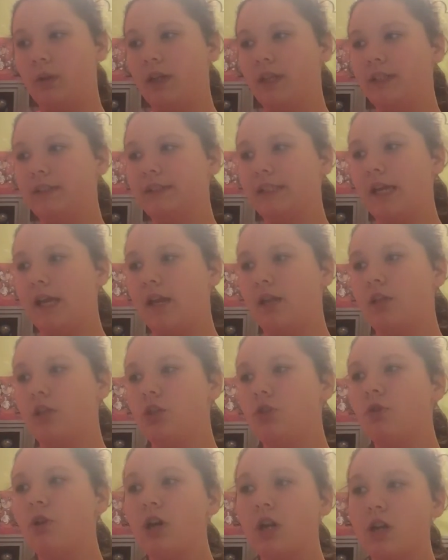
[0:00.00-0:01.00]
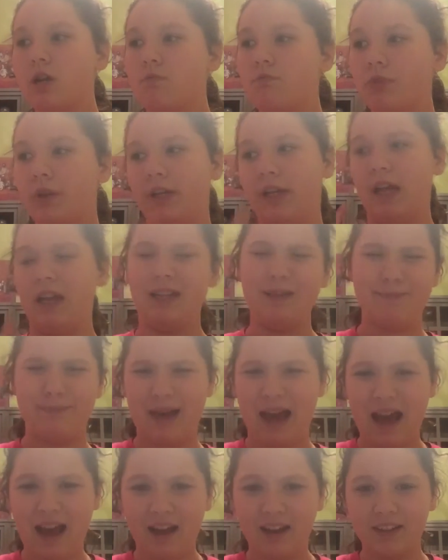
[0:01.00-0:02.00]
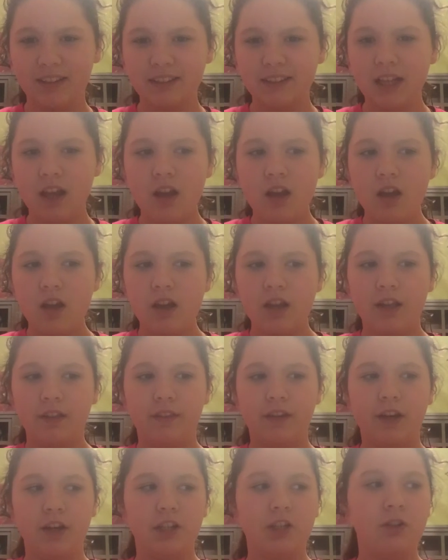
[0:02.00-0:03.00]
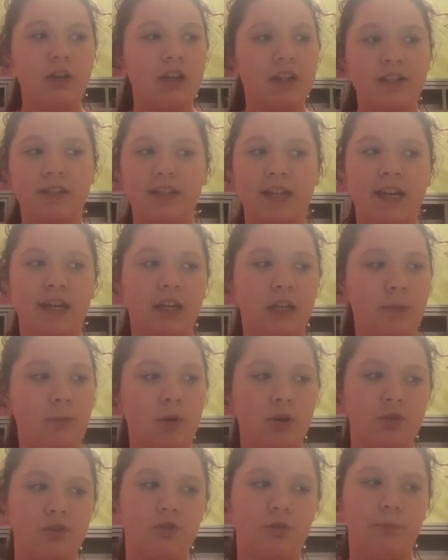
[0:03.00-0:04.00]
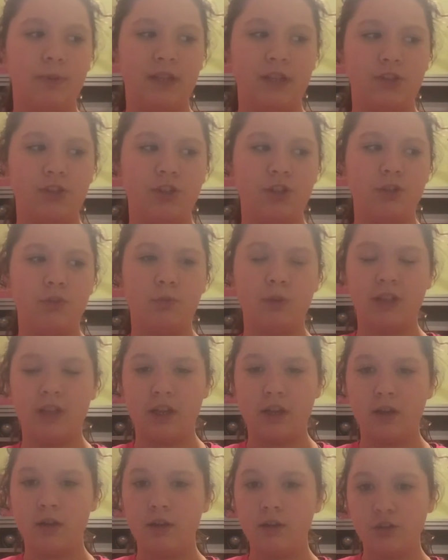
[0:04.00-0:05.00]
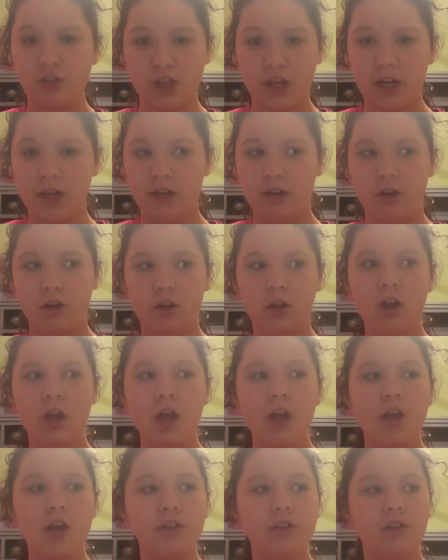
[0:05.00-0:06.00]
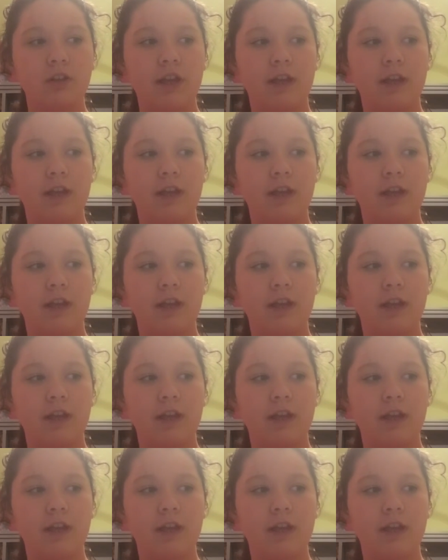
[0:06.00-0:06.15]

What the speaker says: was, and you couldn't bring any bags in there. You couldn't take any personal pictures with Shane at all. So,